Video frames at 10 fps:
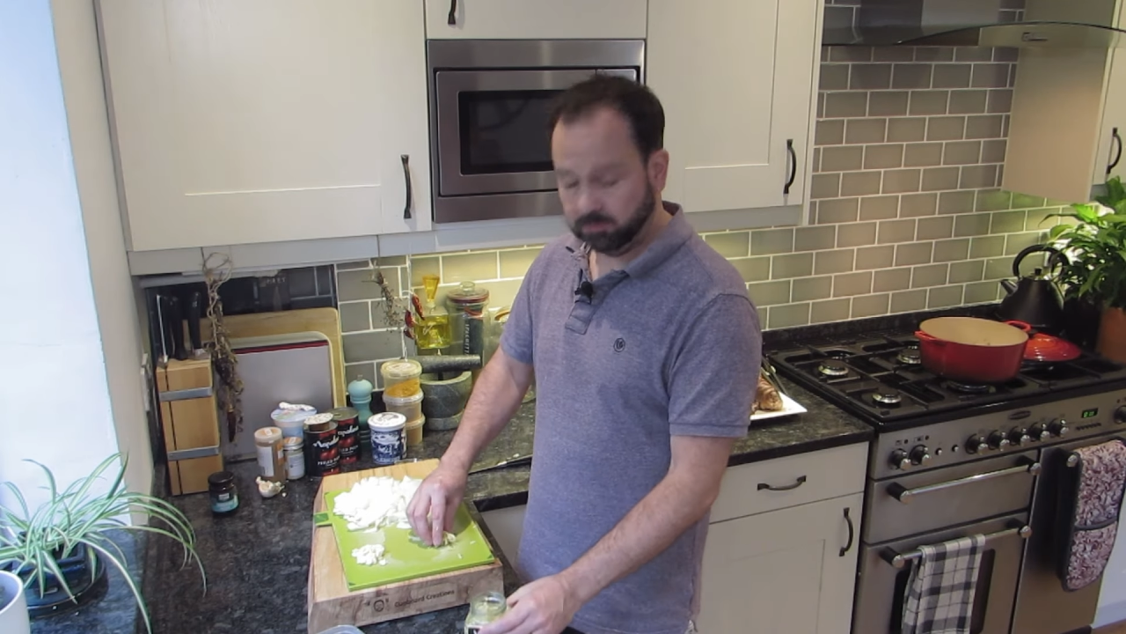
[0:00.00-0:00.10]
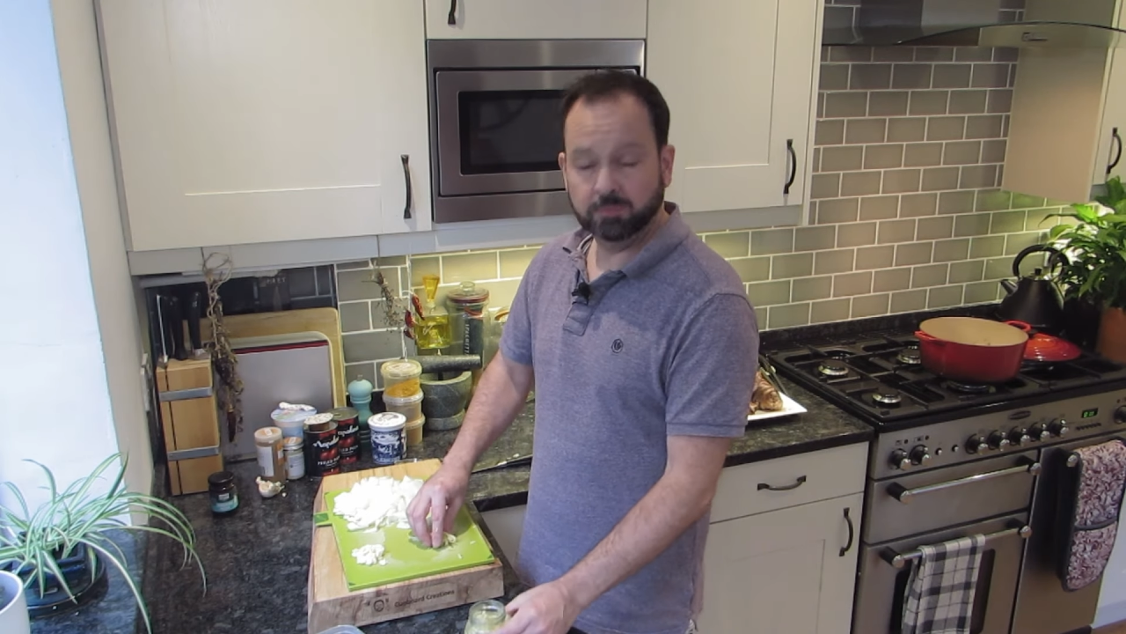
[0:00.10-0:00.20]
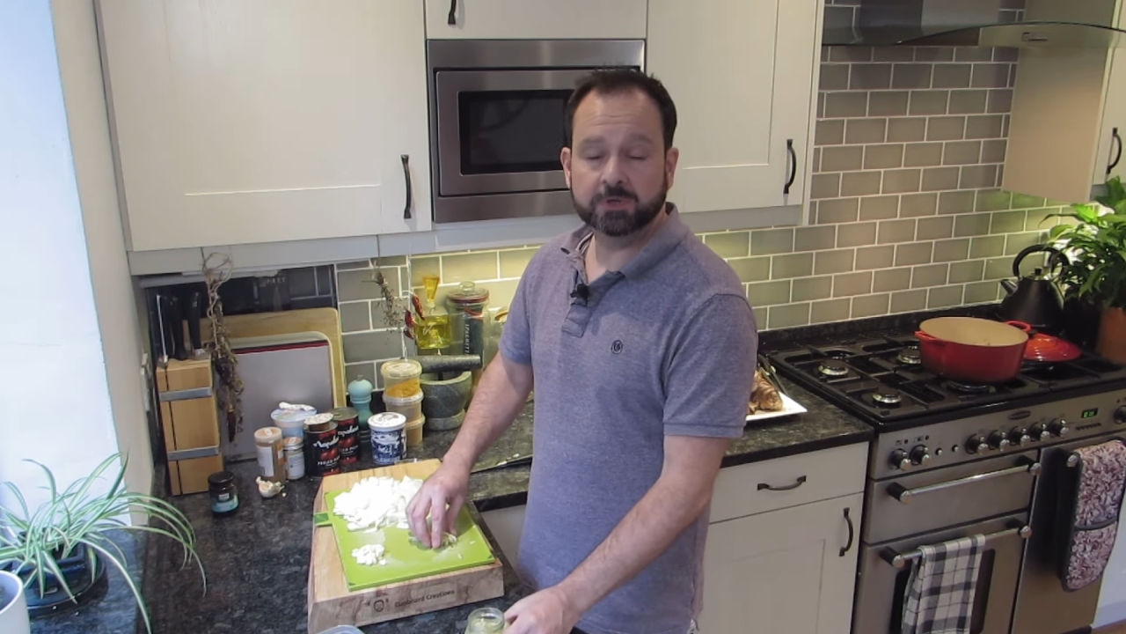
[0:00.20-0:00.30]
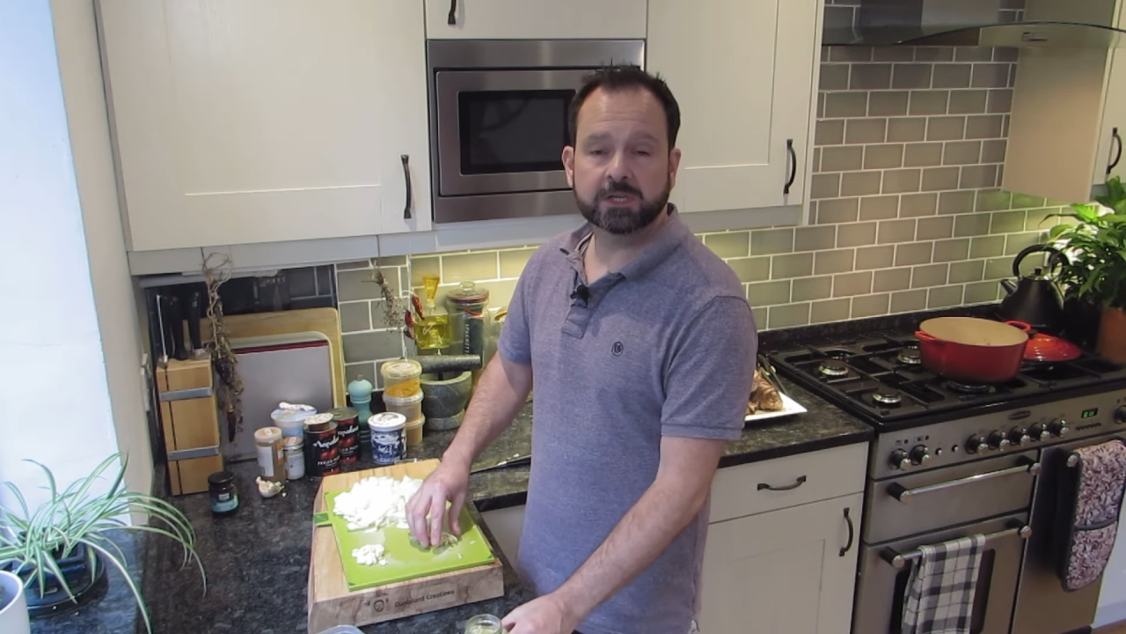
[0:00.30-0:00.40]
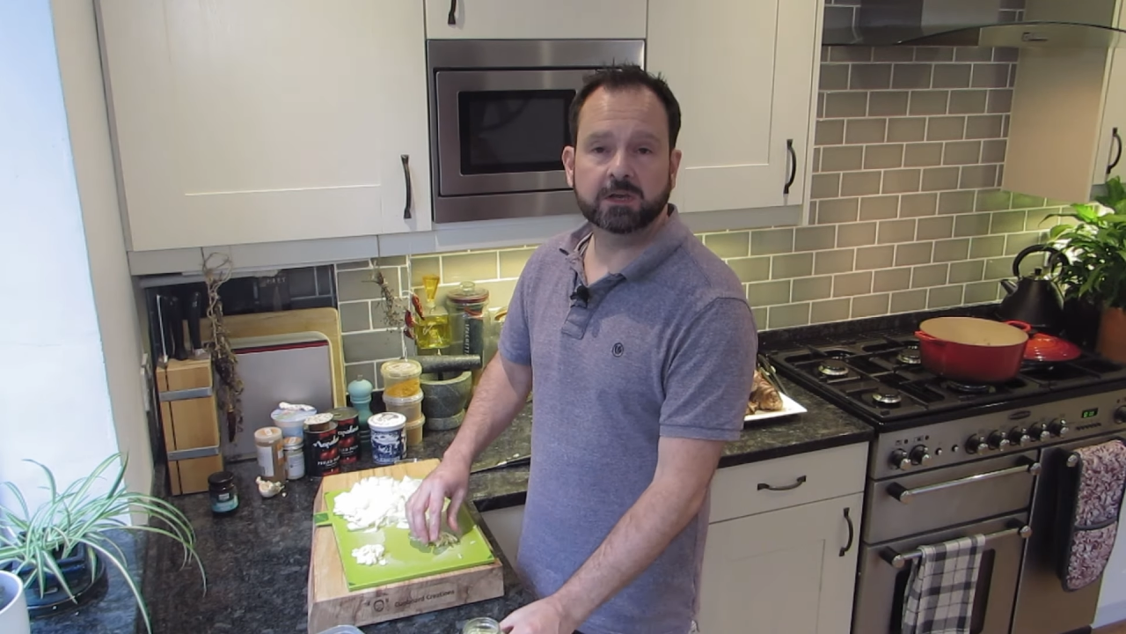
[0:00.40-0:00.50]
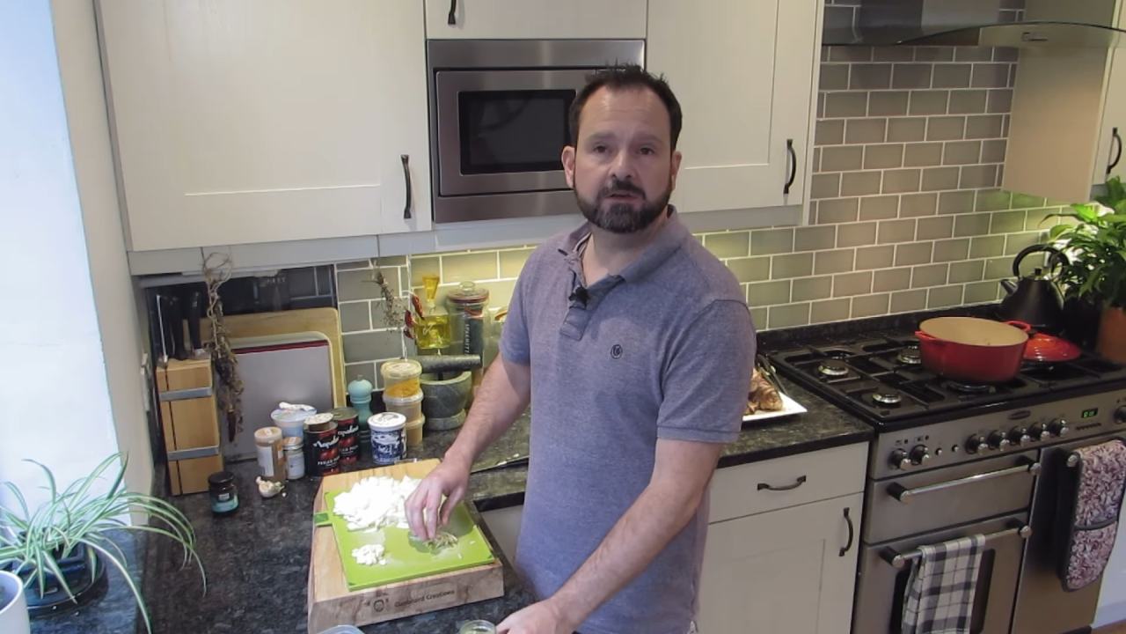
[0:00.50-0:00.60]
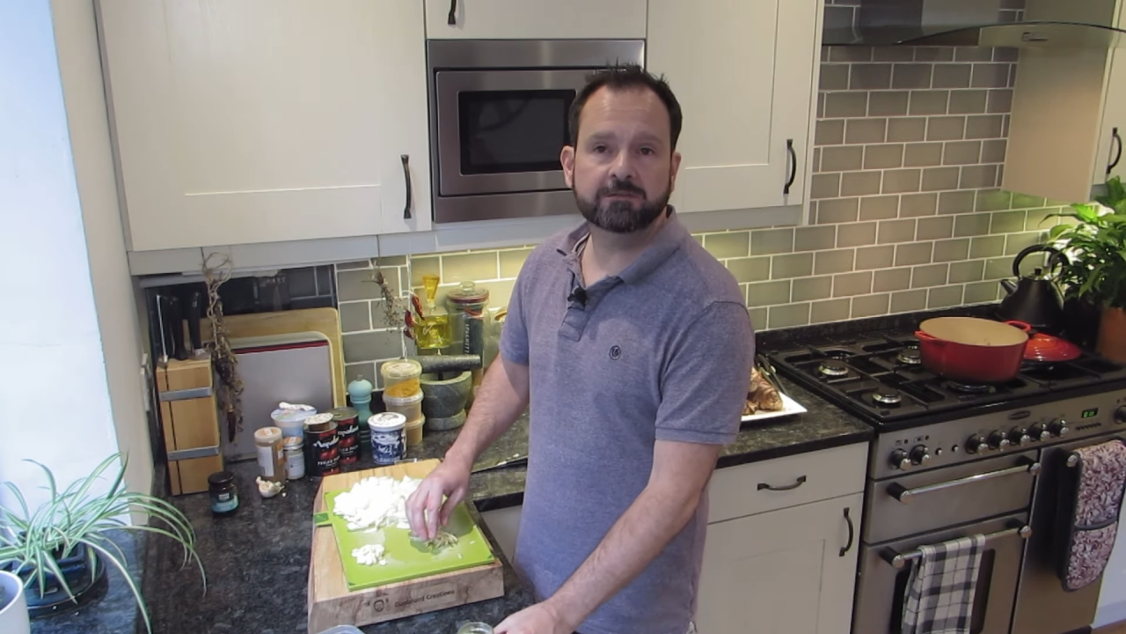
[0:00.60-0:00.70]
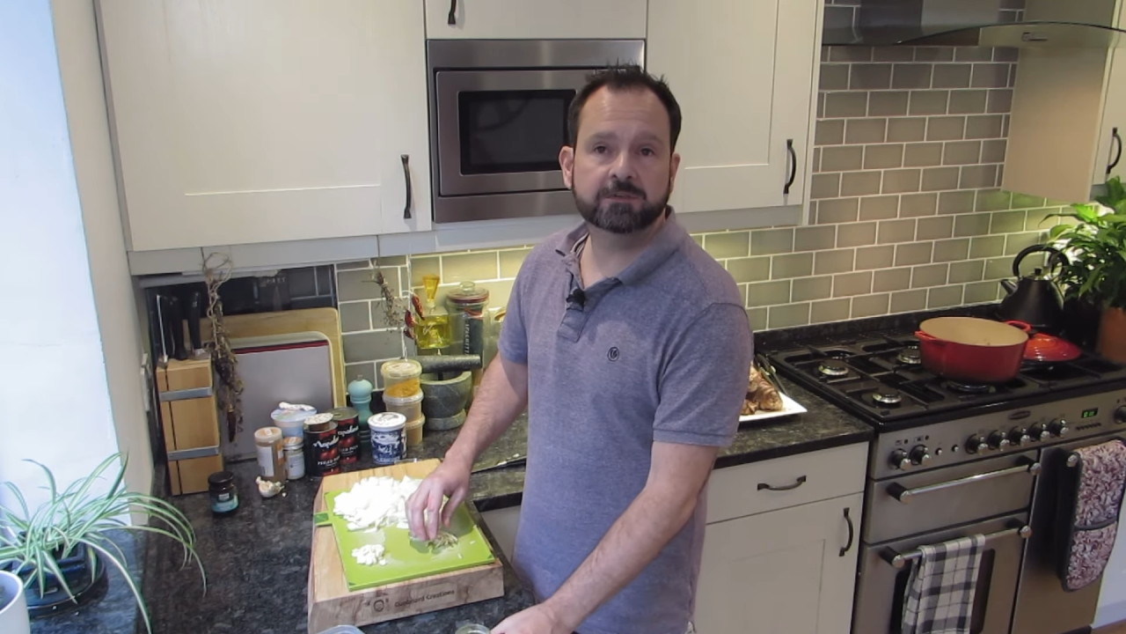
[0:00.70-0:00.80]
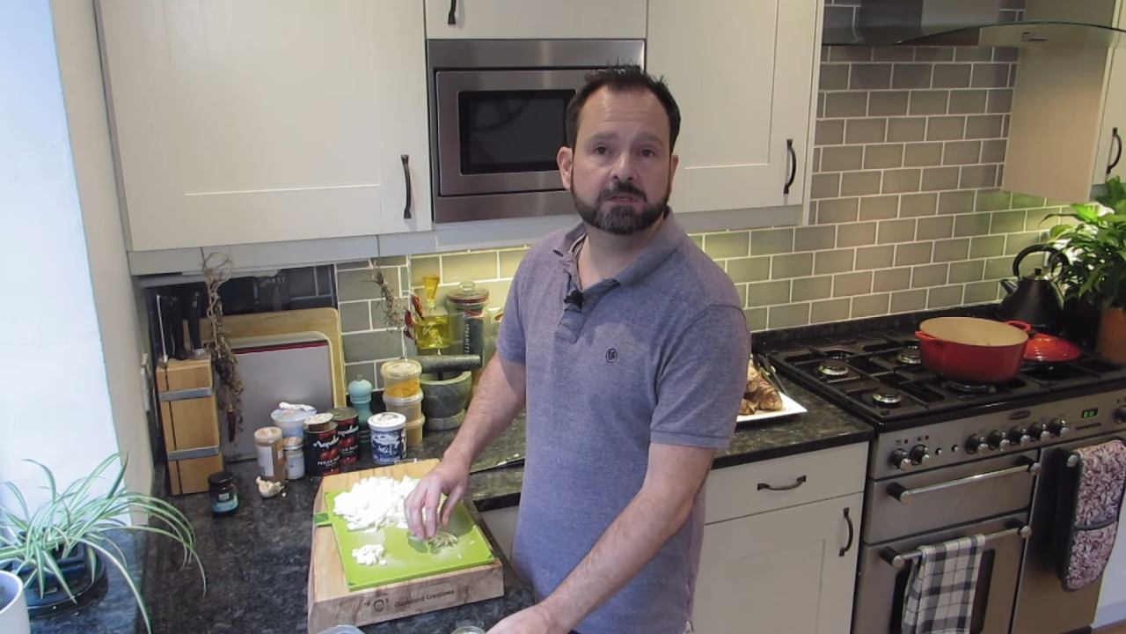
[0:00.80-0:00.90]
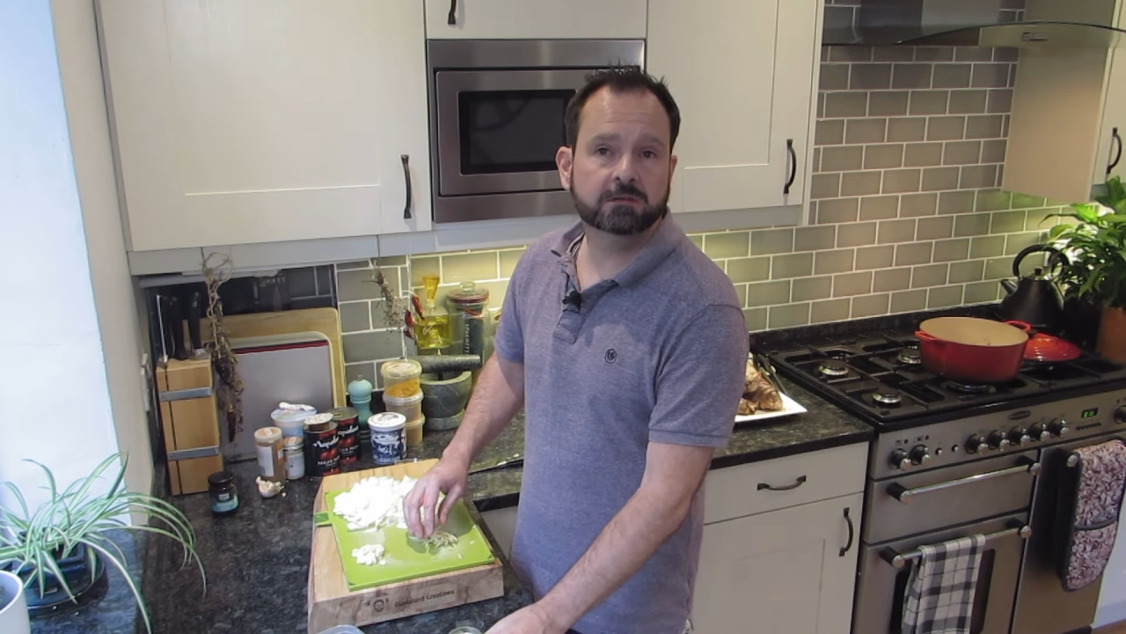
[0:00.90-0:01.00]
preserved.